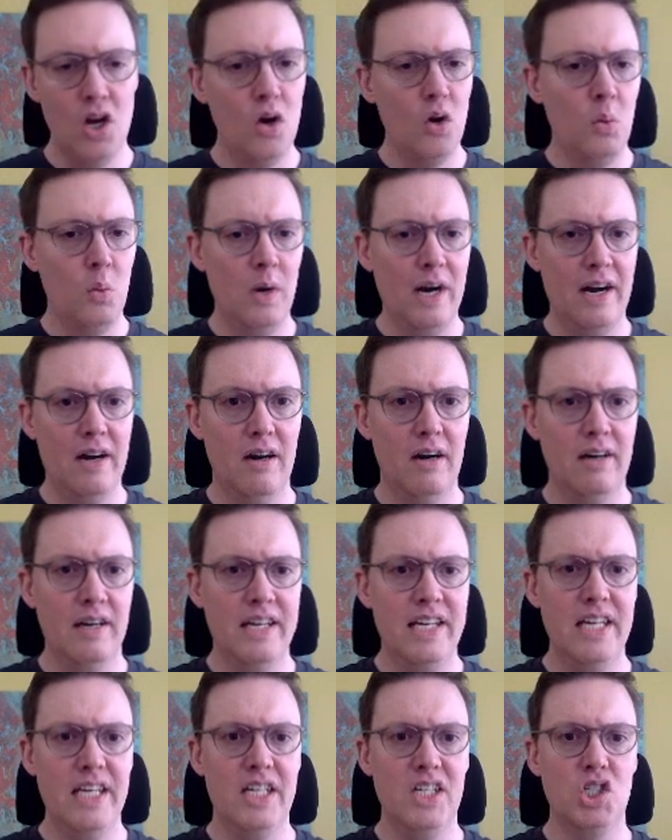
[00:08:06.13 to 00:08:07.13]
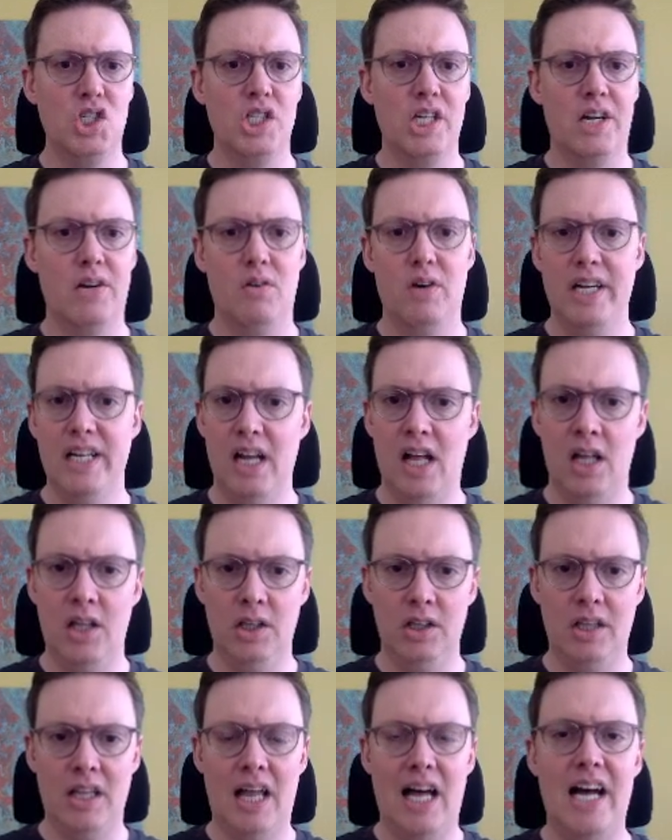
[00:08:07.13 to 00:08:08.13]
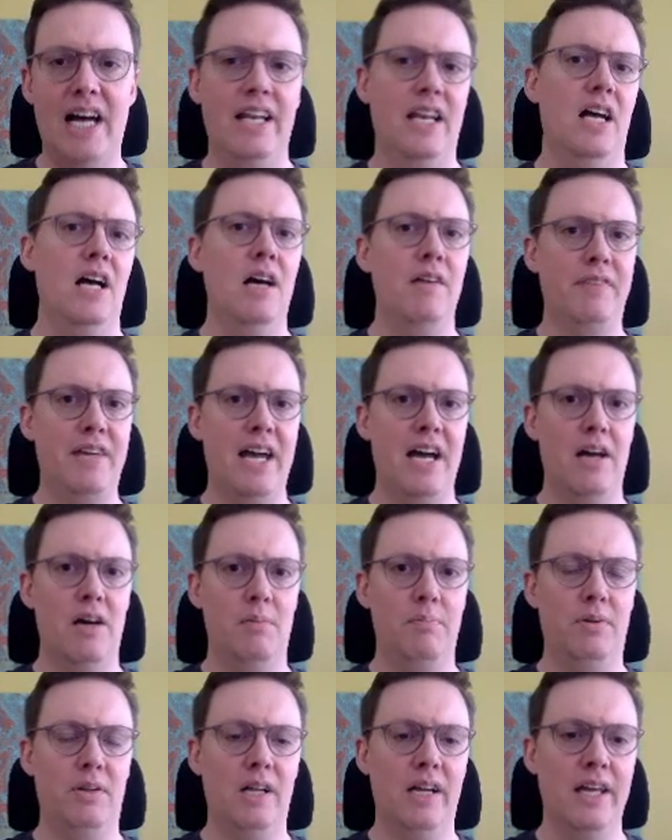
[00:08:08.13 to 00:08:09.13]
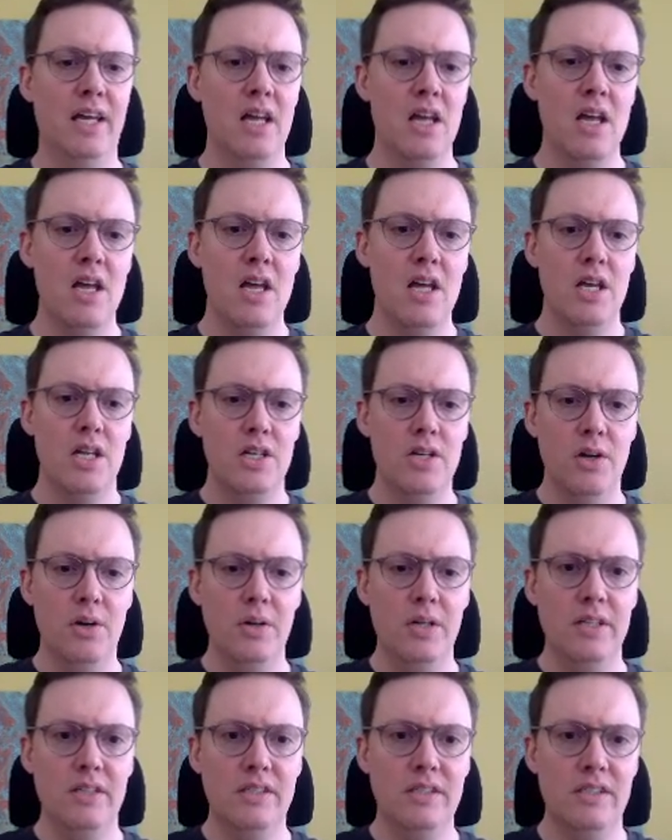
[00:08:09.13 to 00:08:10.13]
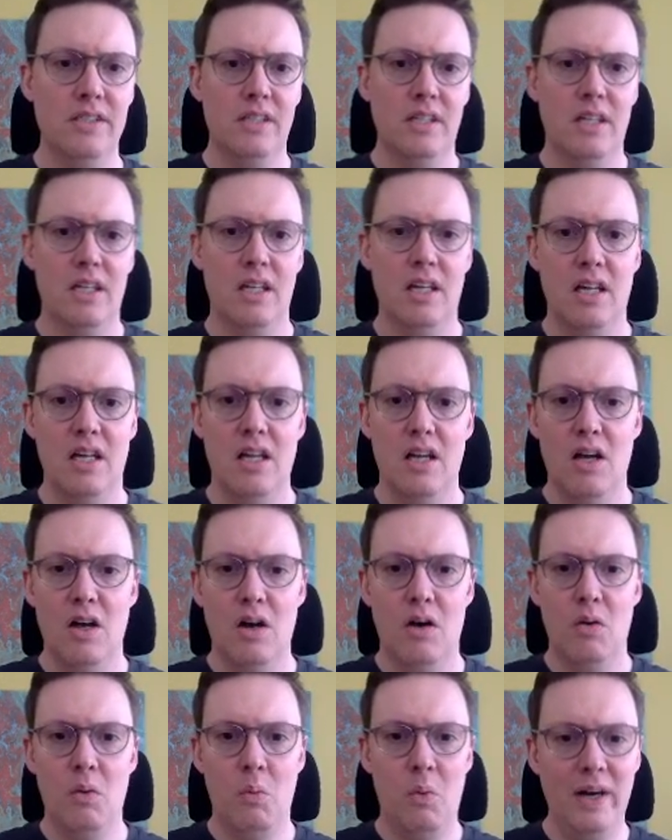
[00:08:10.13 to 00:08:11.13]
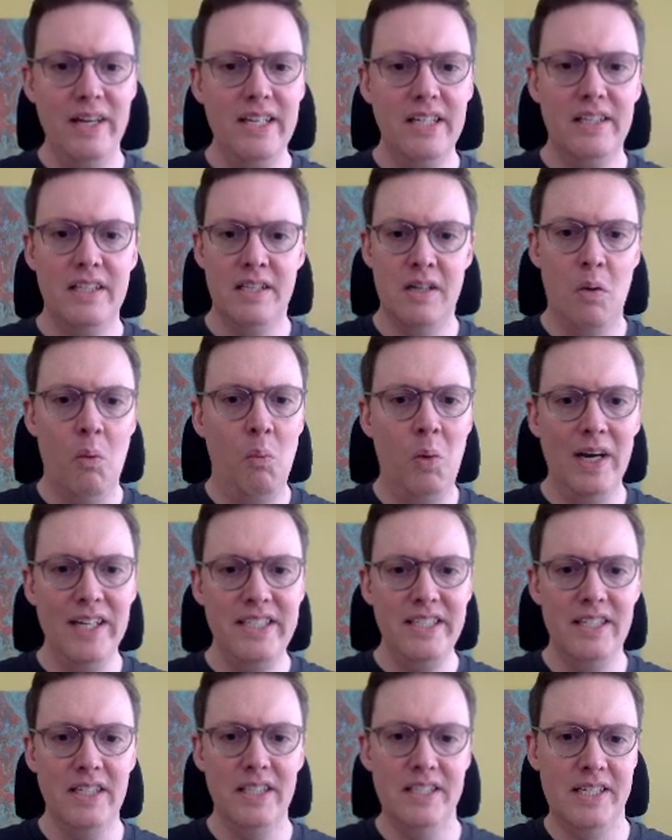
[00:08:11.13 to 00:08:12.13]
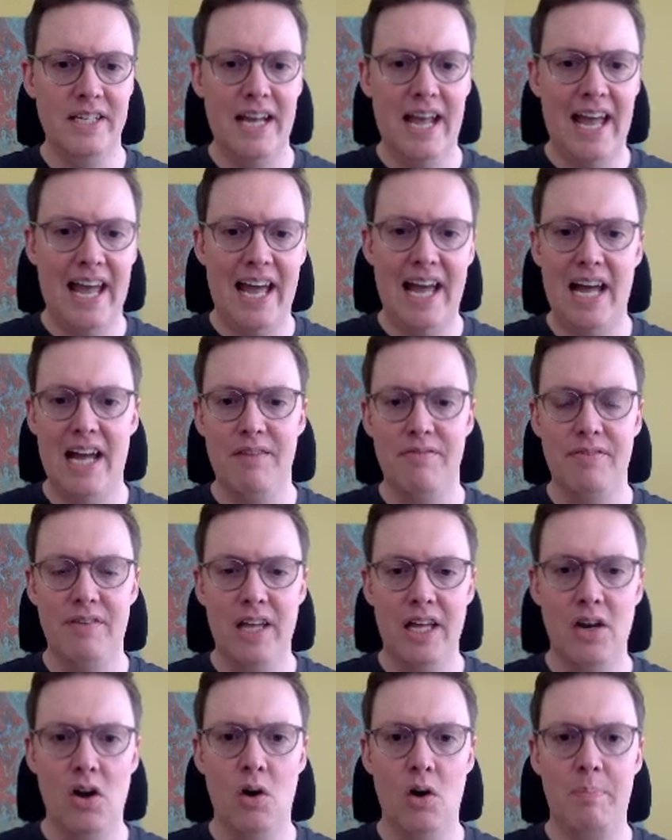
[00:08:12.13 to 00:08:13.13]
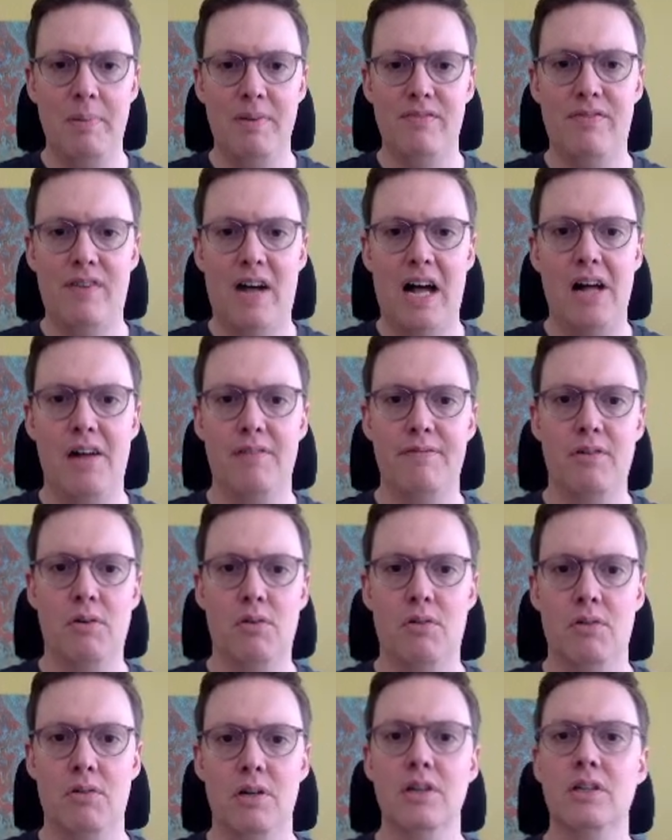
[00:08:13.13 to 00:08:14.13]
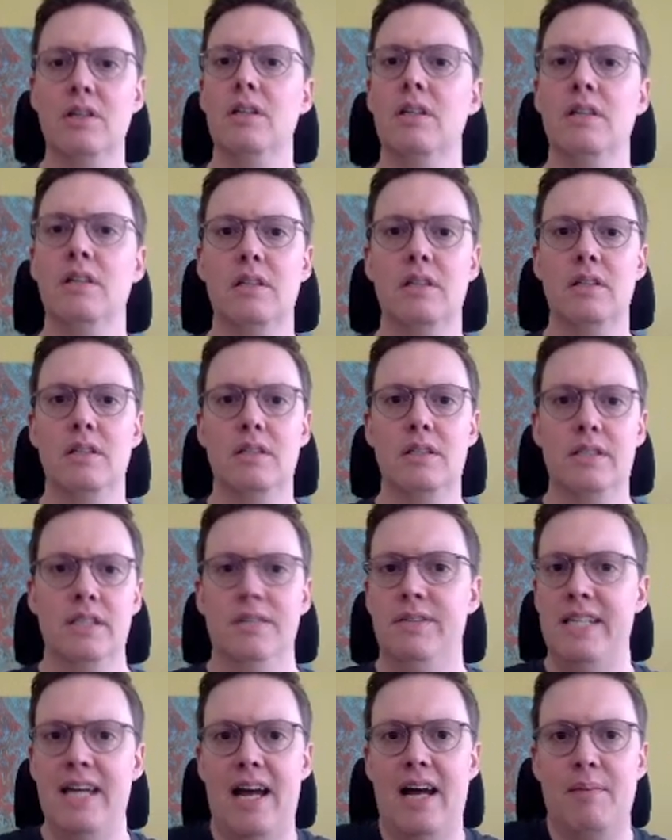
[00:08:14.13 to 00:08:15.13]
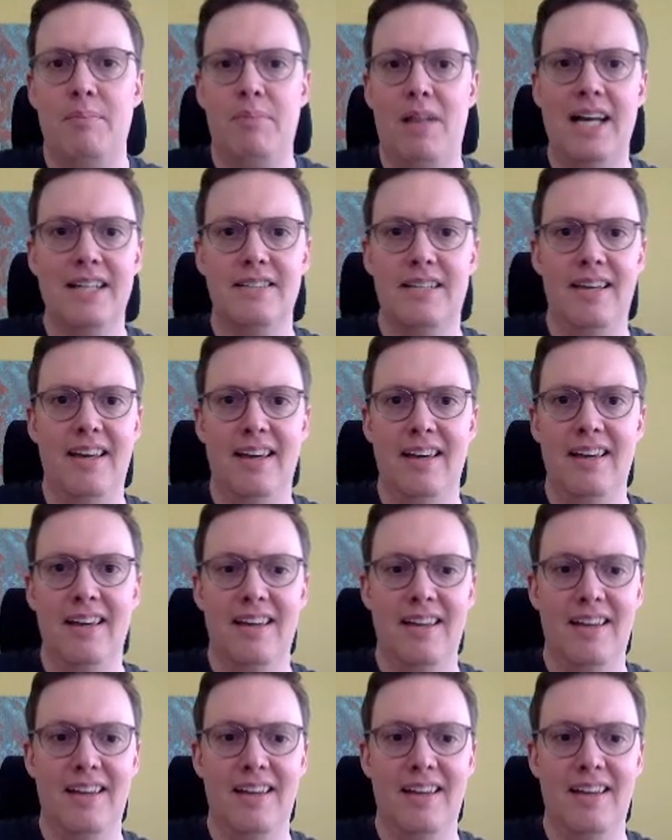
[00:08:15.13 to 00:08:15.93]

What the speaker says: where he can generate a lot of counterplay. Notice white doesn't have an open file for a rook to attack black's king.